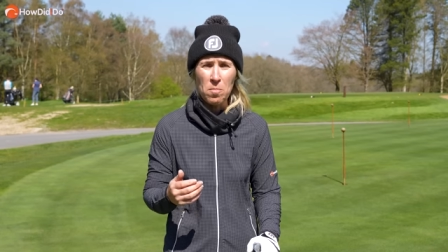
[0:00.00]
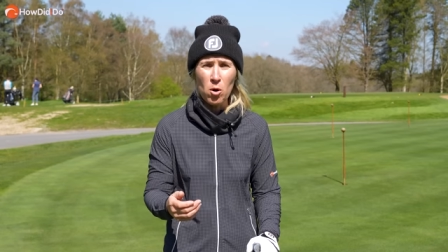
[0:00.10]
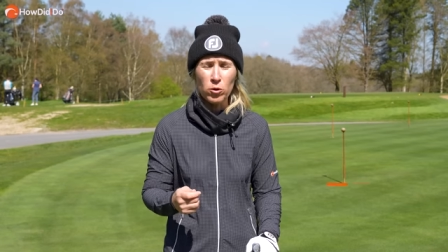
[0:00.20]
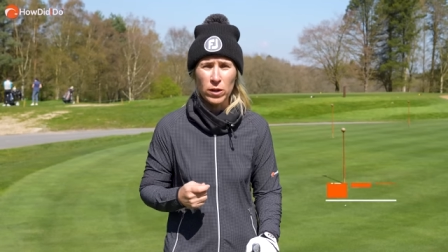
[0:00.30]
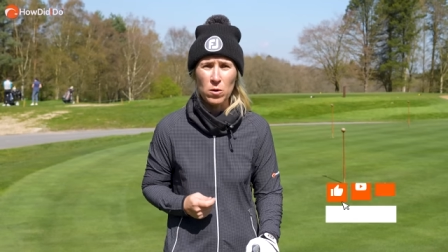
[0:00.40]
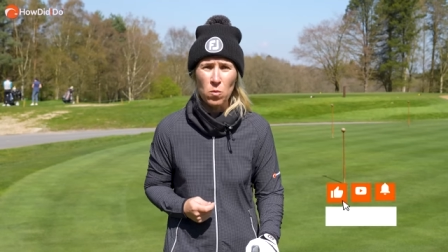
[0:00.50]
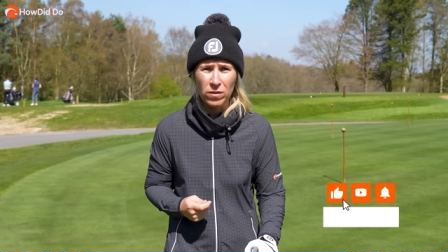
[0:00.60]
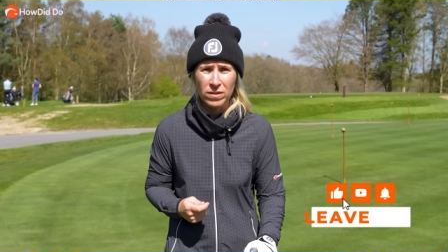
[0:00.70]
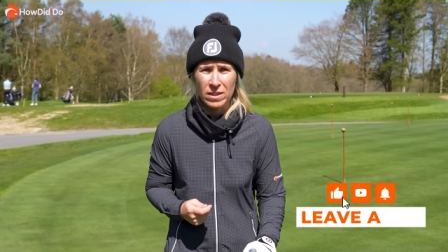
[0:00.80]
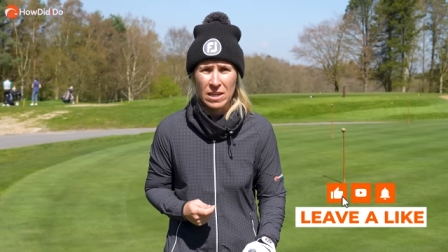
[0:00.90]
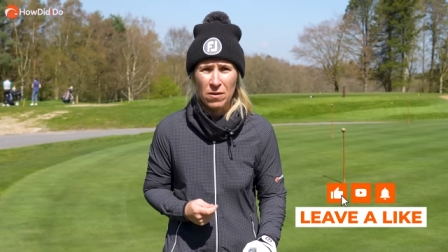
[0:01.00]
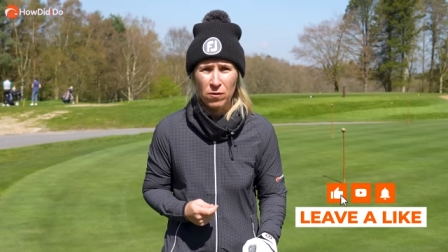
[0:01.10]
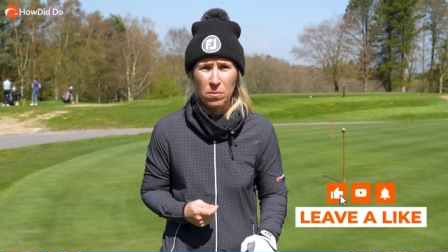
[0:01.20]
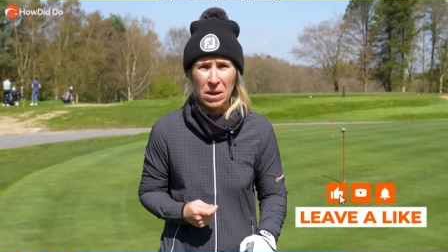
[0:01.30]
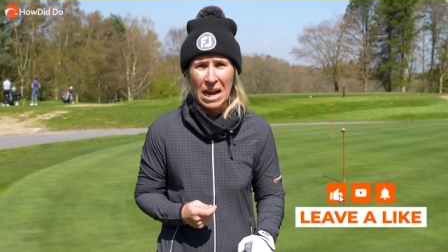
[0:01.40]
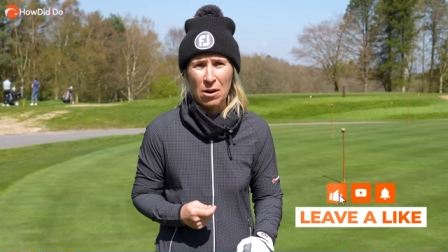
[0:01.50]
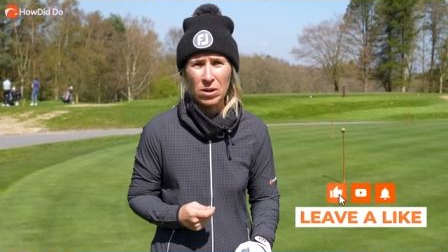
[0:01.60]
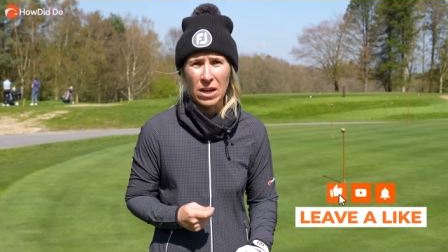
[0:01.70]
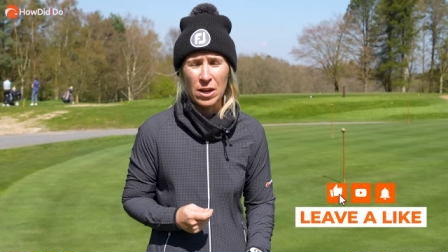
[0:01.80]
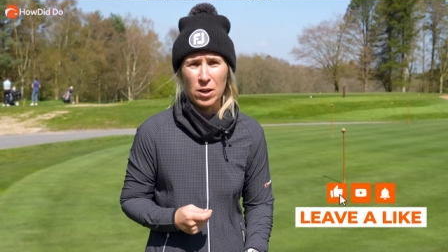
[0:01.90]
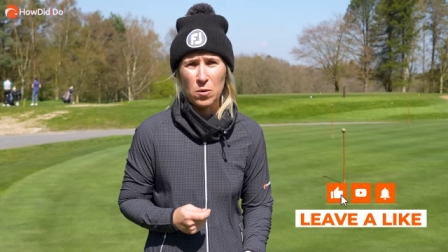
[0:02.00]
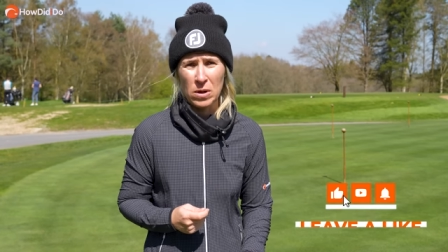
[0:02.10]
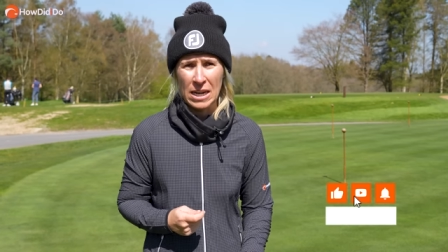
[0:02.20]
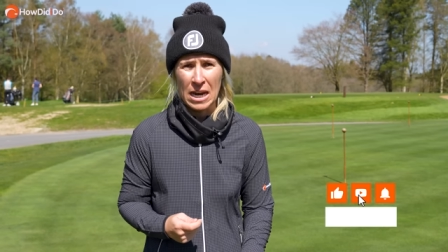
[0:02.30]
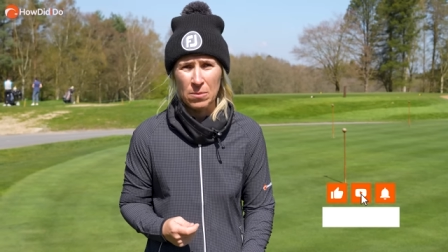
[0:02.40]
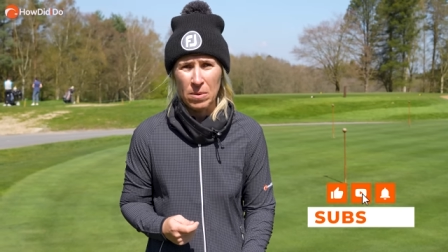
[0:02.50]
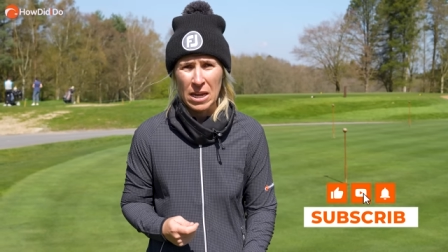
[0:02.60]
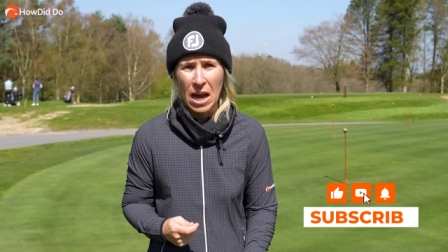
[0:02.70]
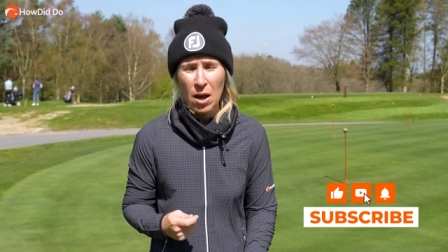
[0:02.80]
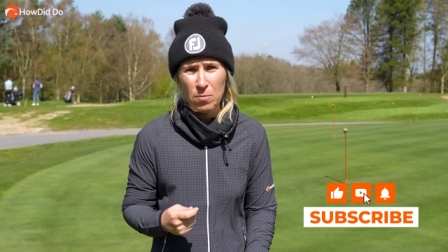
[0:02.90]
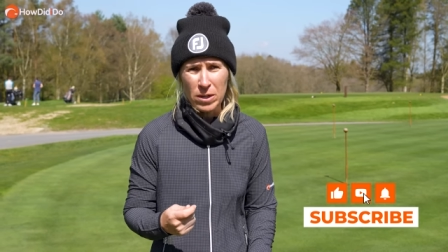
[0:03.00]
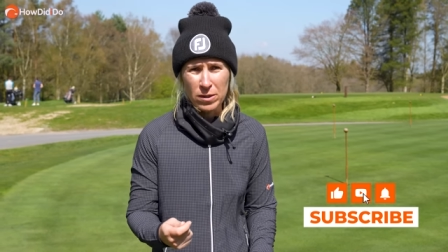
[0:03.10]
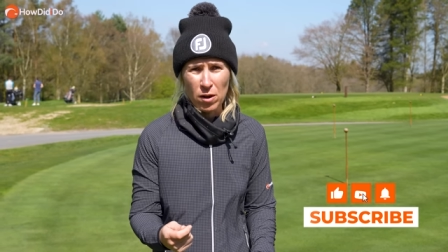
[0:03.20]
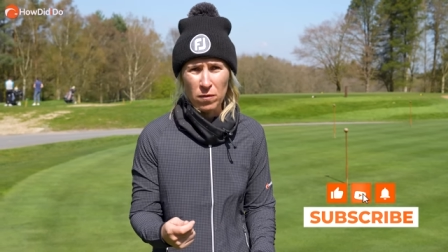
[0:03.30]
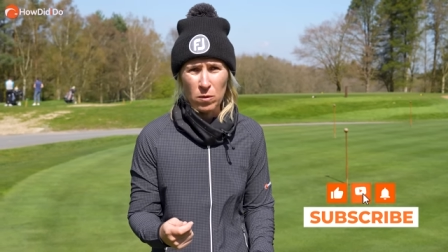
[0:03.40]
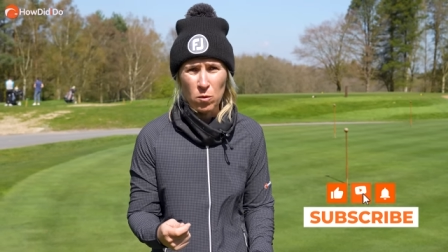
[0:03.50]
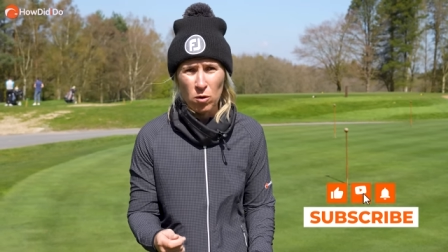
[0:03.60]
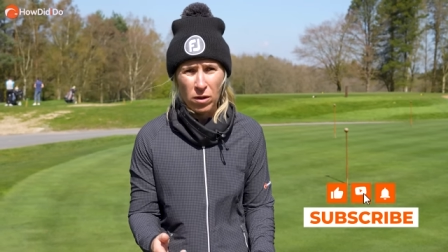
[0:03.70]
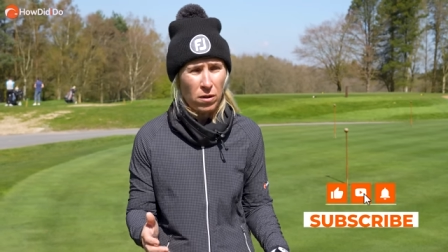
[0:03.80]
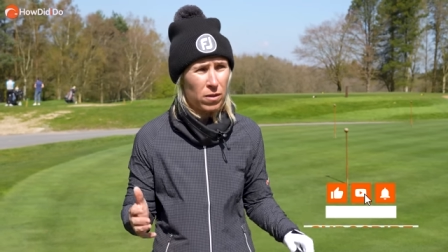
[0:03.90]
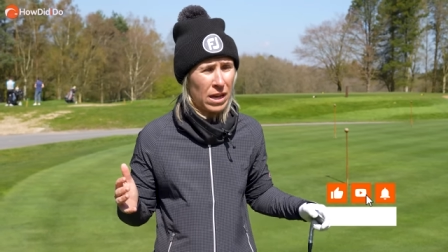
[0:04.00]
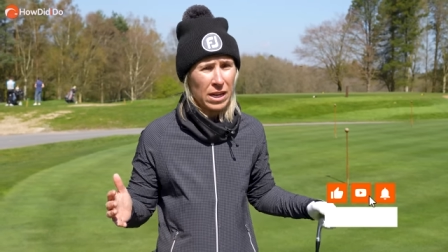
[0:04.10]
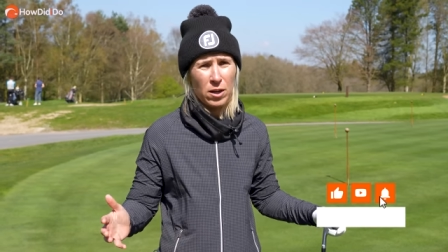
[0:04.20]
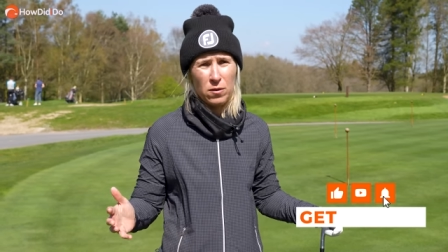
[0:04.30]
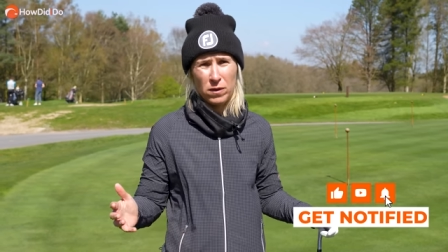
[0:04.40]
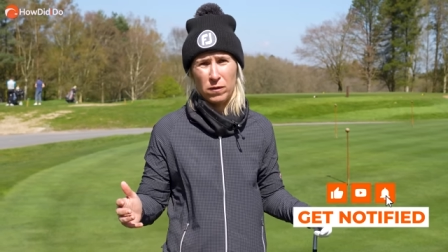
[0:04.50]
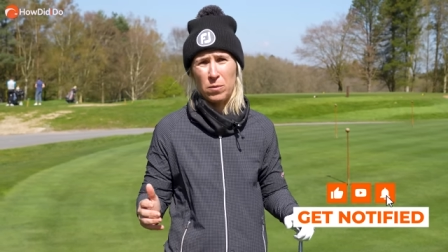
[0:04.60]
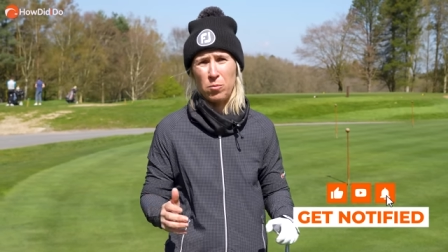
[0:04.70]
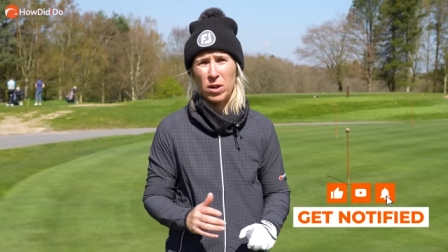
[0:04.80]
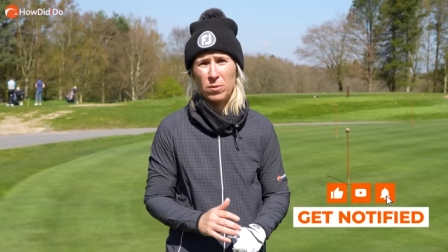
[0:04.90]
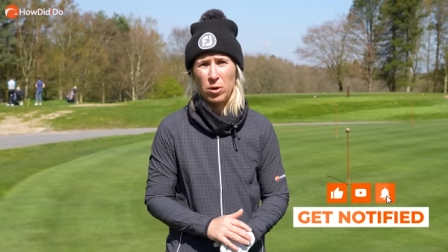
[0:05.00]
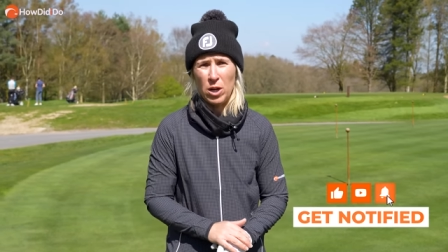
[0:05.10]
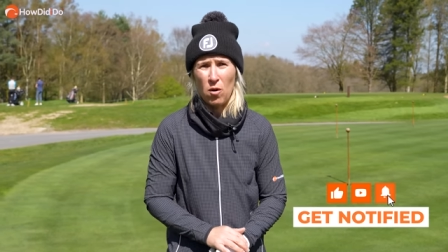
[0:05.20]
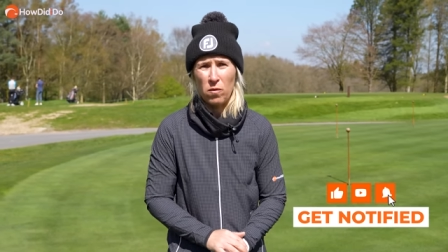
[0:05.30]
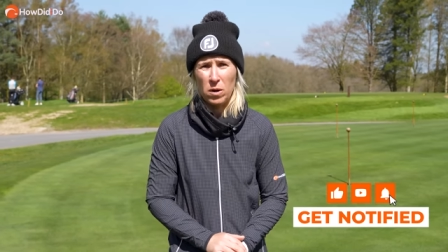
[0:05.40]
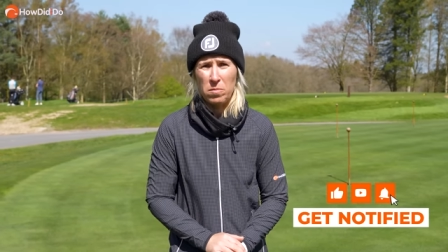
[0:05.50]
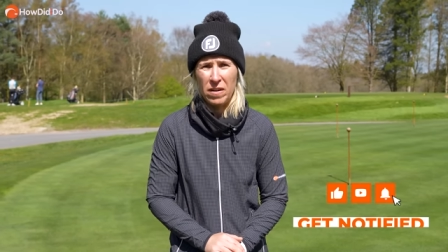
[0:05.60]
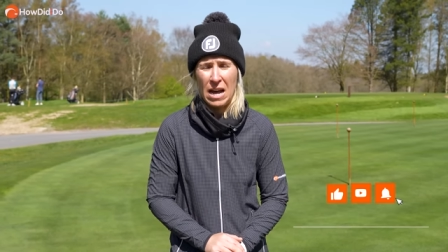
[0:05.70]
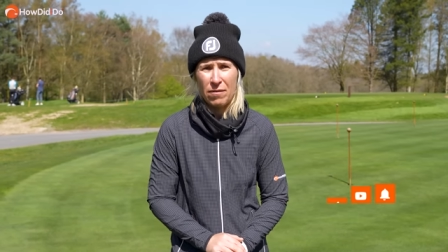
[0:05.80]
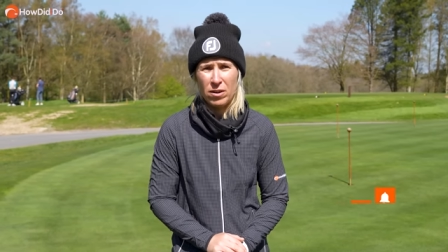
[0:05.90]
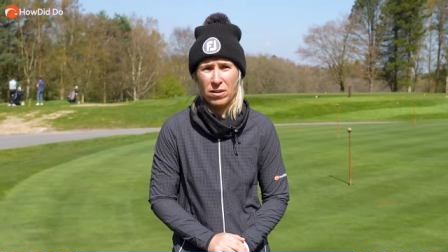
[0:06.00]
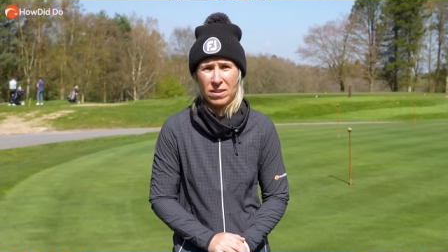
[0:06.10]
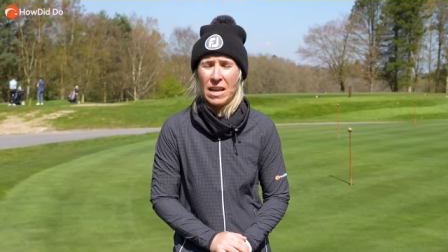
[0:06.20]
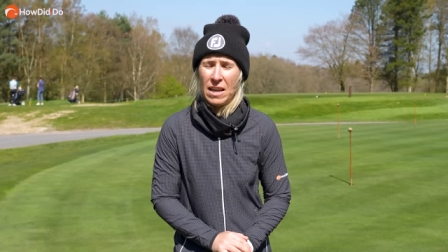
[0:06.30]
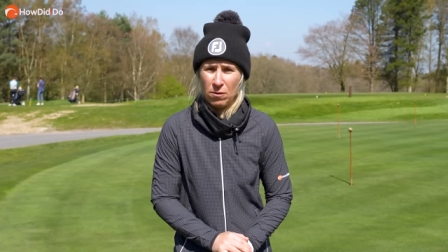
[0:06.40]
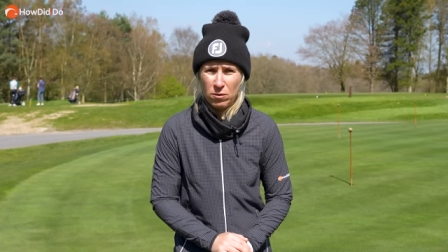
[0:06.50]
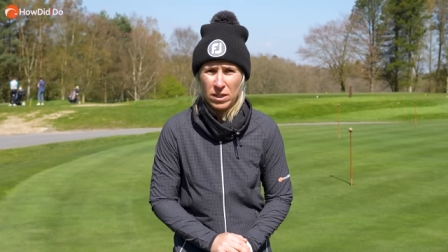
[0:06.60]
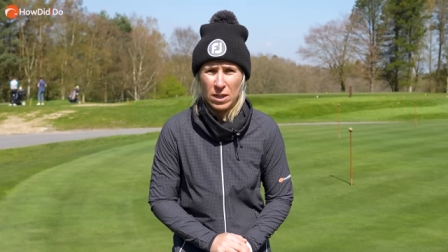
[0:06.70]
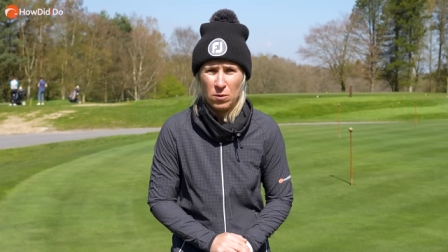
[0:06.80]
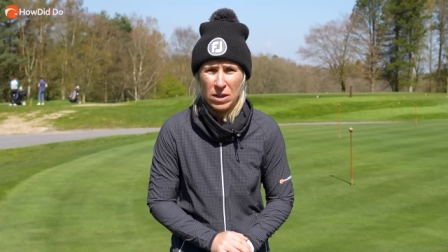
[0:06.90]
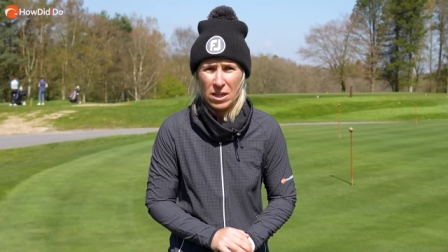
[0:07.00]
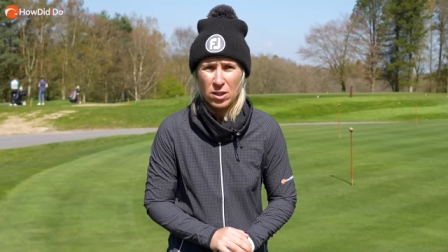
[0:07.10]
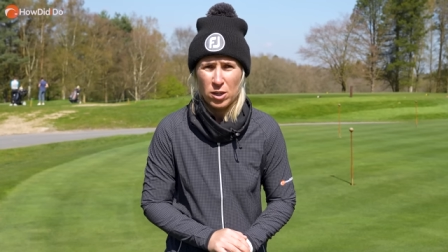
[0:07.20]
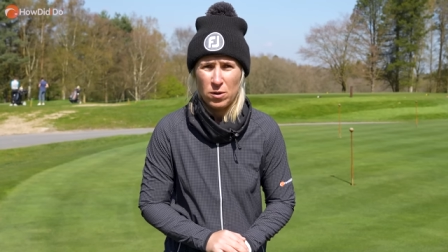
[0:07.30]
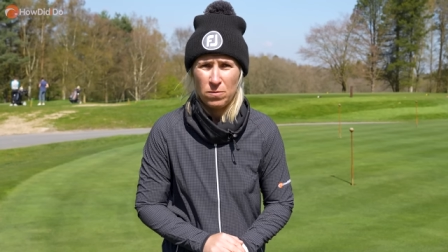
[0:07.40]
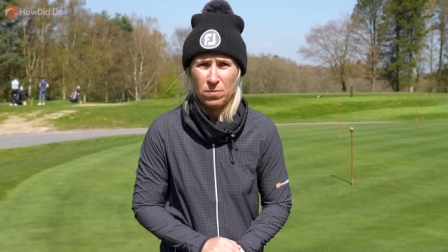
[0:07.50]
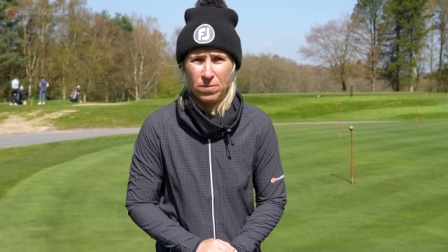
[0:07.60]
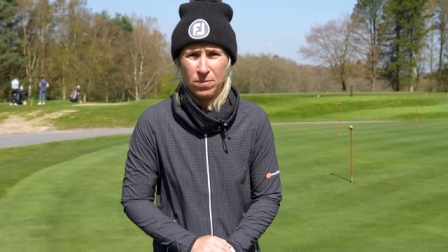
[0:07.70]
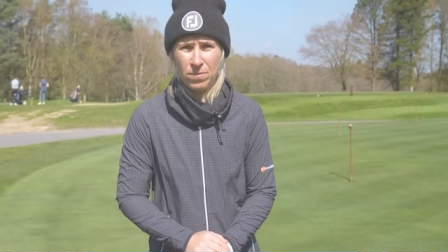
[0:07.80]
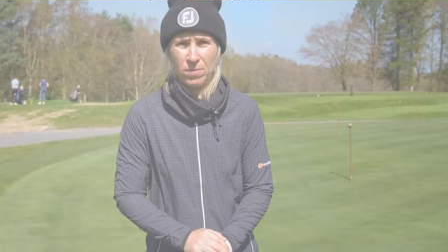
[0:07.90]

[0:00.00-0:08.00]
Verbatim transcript: more do you want to see from the HowDidiDo Academy? I've been Sophie Walker. Thank you to Prestbury Golf Club for having us and we'll see you again soon.